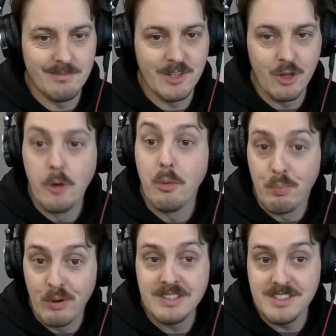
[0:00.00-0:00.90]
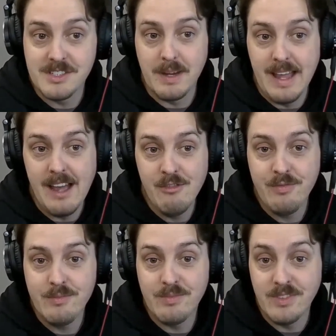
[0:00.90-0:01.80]
global presence that we have,
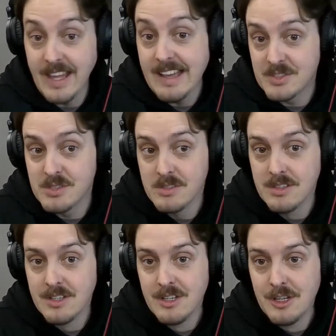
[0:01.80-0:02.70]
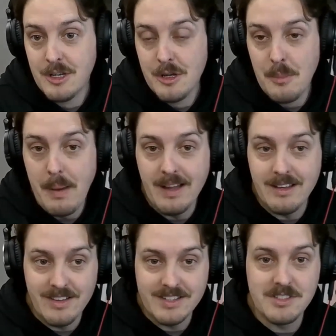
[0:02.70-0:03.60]
yes. But
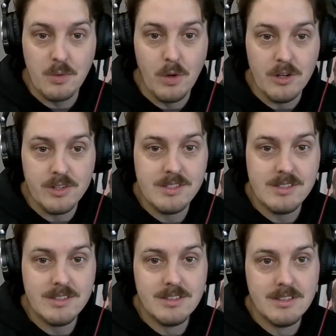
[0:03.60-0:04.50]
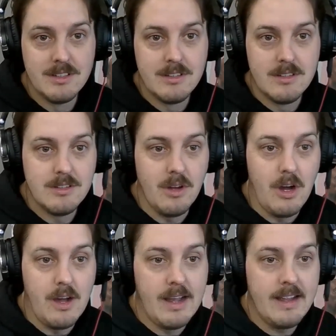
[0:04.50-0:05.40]
this squad,
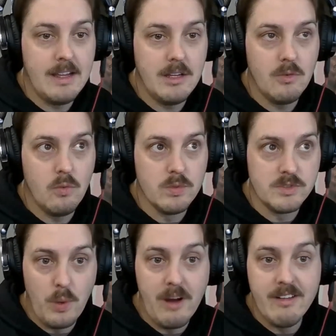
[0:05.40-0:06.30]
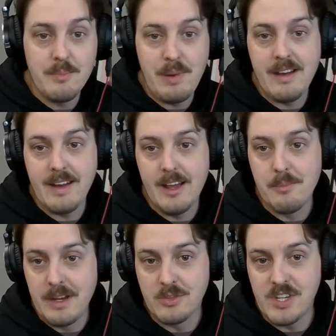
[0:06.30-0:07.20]
I was worried about our
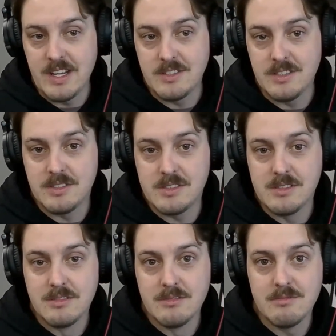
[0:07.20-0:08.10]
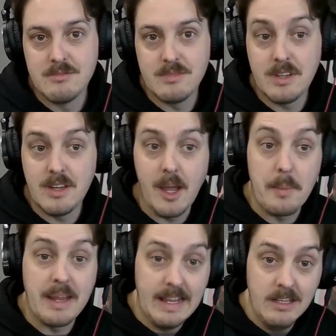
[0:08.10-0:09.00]
medal chances
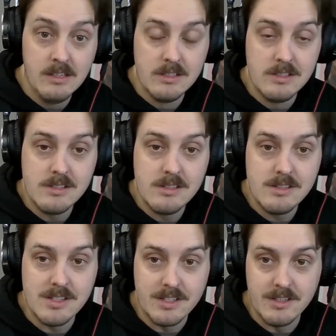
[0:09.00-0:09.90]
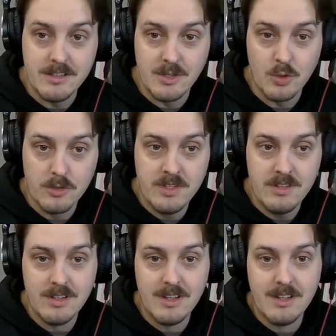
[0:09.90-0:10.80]
coming in to the tournament.
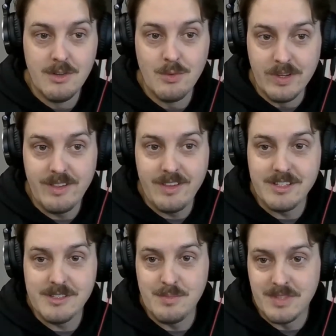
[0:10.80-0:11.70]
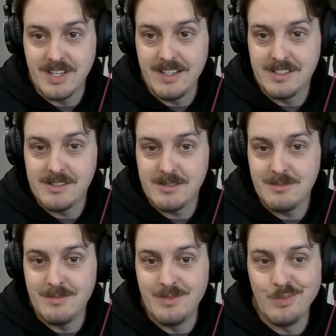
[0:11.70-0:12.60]
With this Matisse
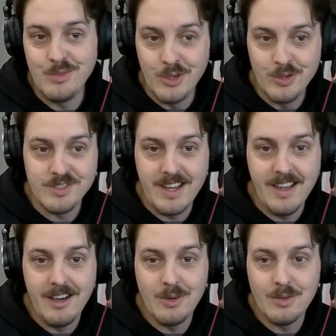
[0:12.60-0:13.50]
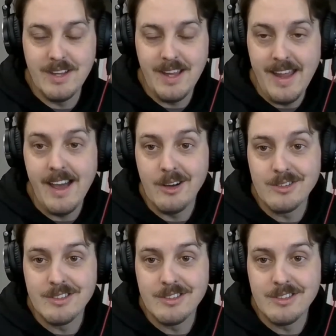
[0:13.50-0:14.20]
news now out,